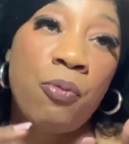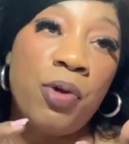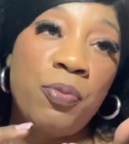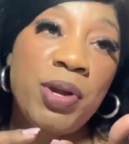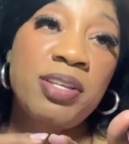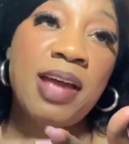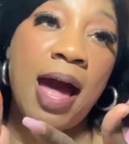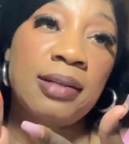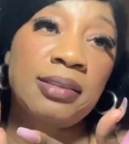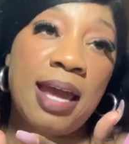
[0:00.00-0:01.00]
When we
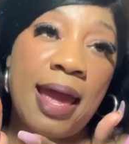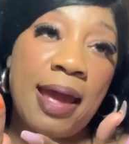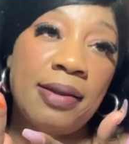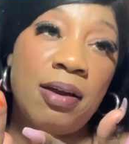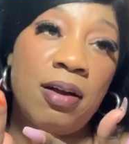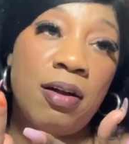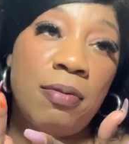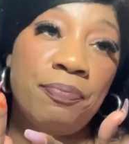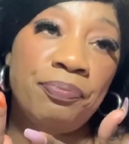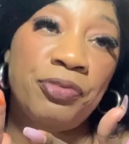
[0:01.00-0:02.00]
docked at
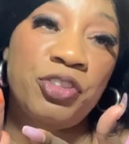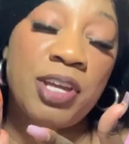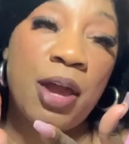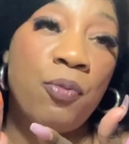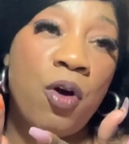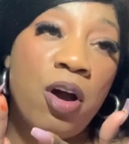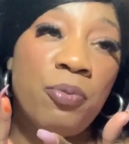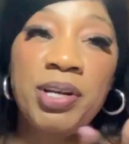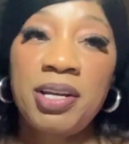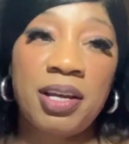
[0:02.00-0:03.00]
um, San
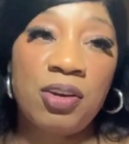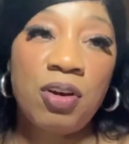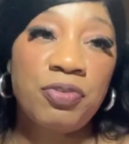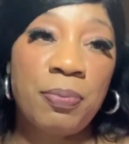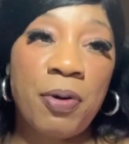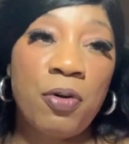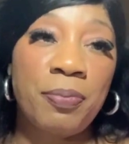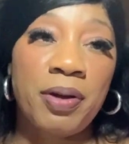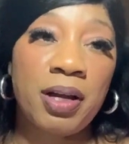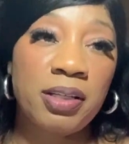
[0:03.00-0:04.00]
Juan, we didn't get off the
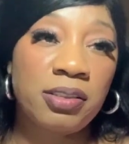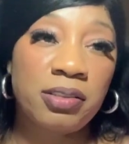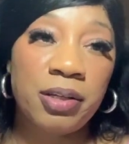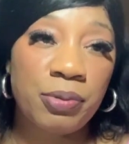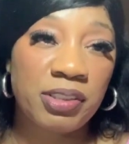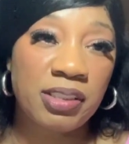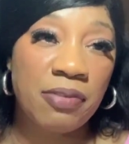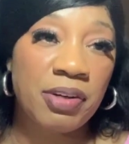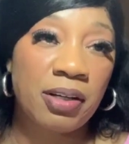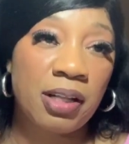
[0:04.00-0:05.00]
boat because it was
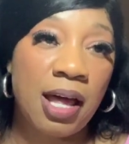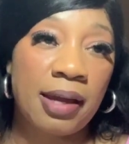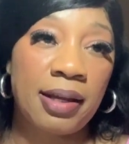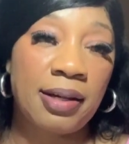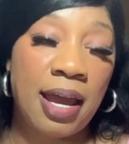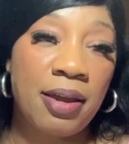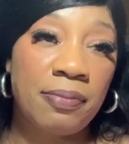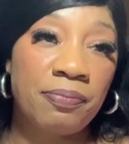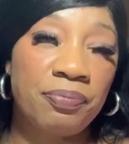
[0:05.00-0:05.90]
7 o'clock at night.